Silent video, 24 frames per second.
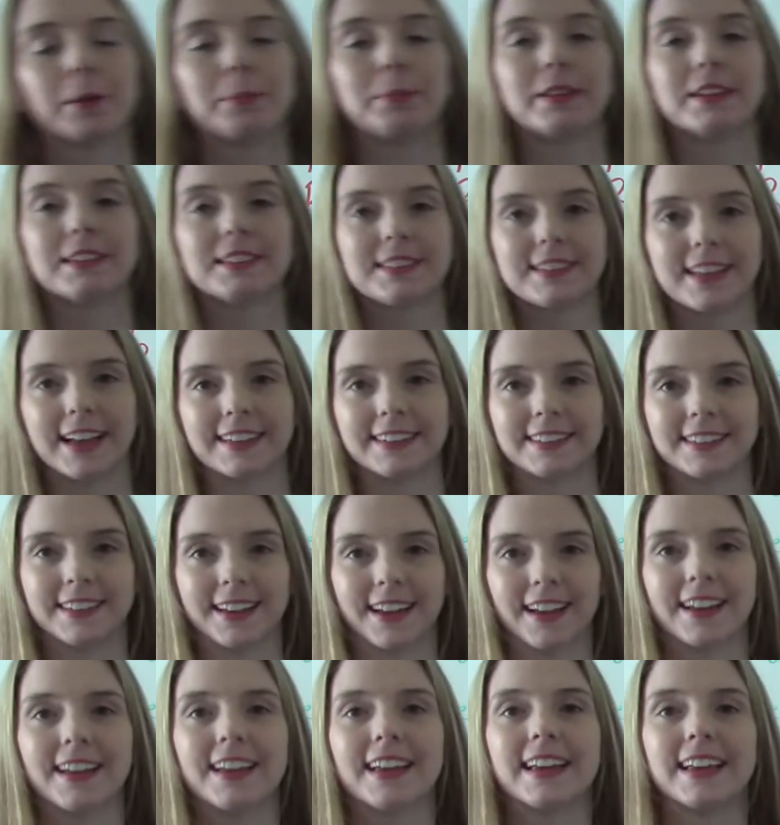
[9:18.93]

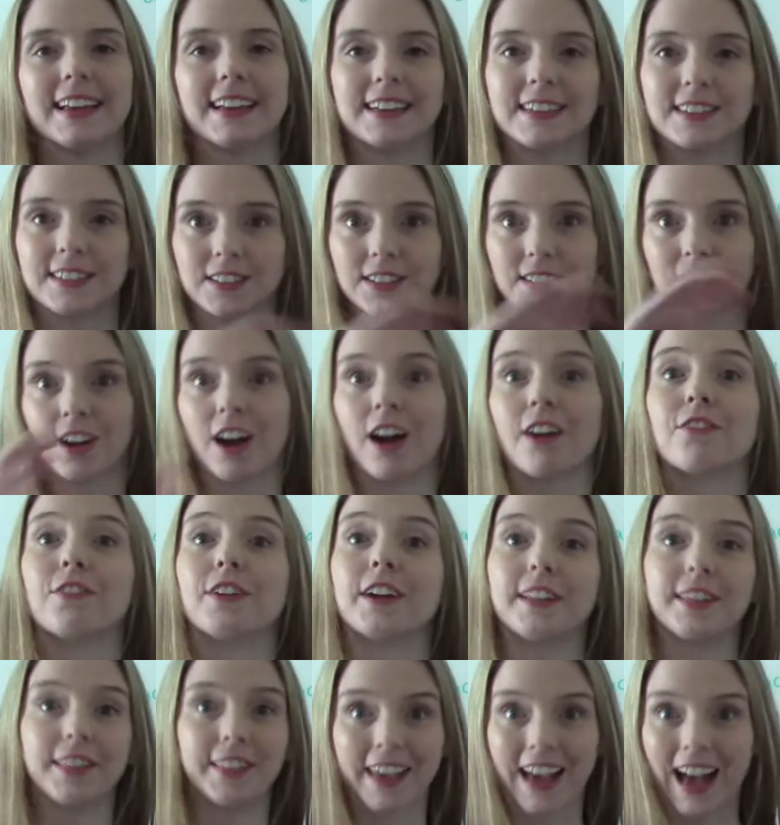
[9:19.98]
placenta is
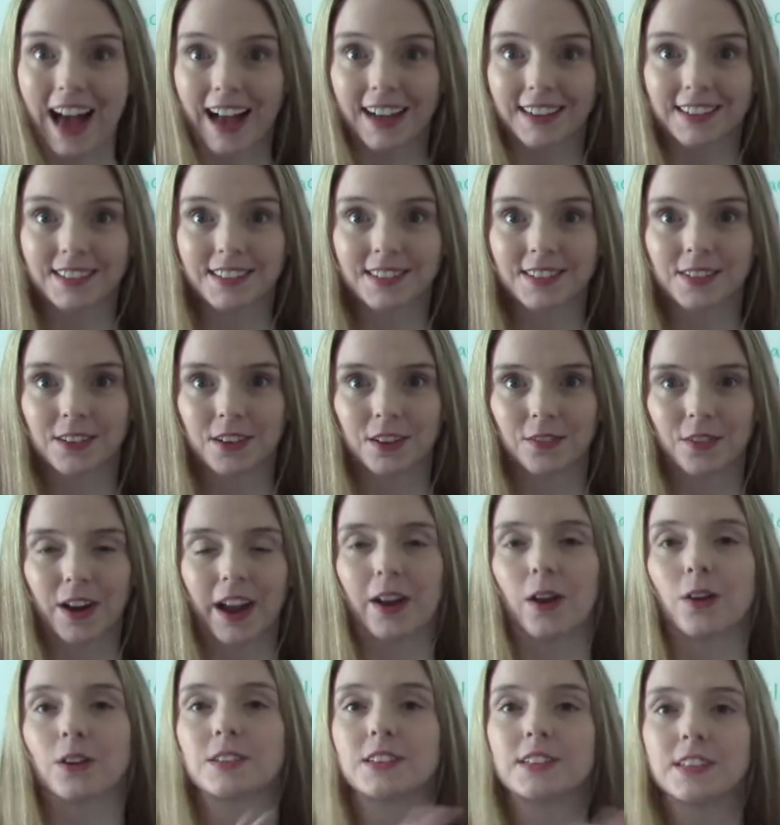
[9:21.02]
covering the os,
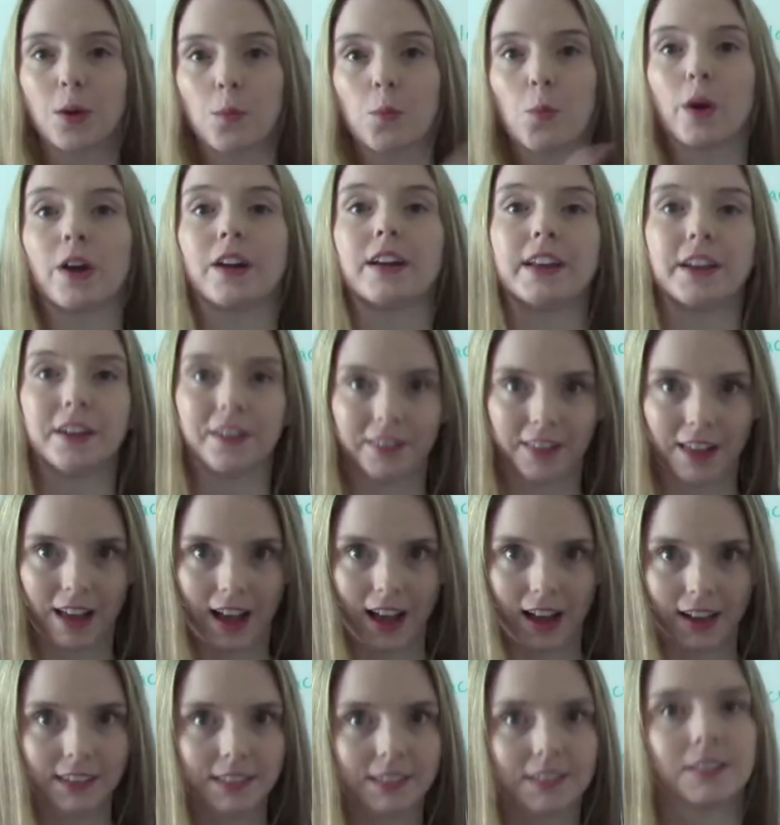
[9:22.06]
right, or somewhere near the
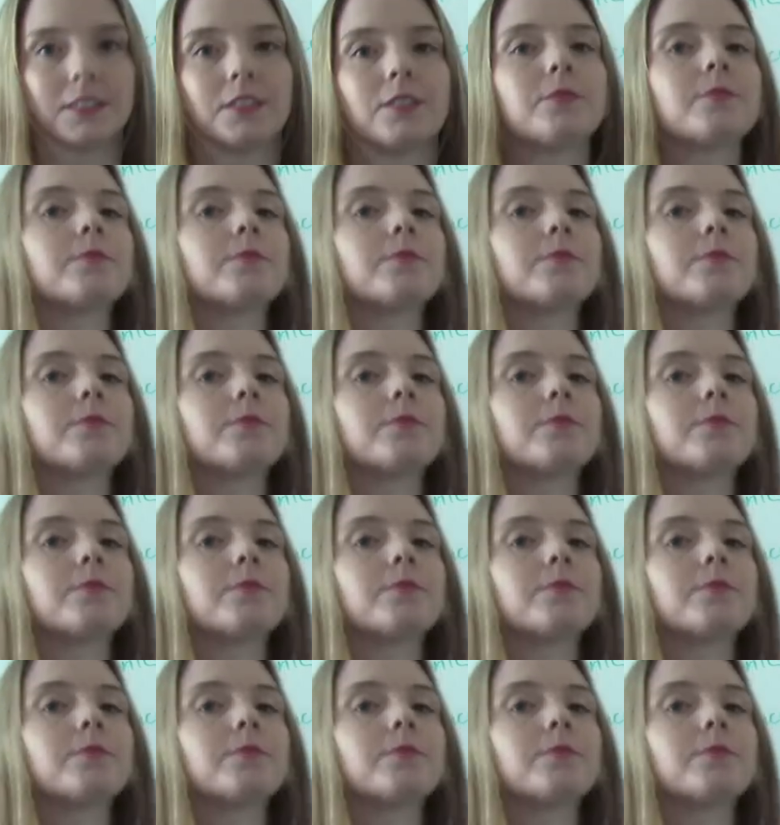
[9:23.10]
os.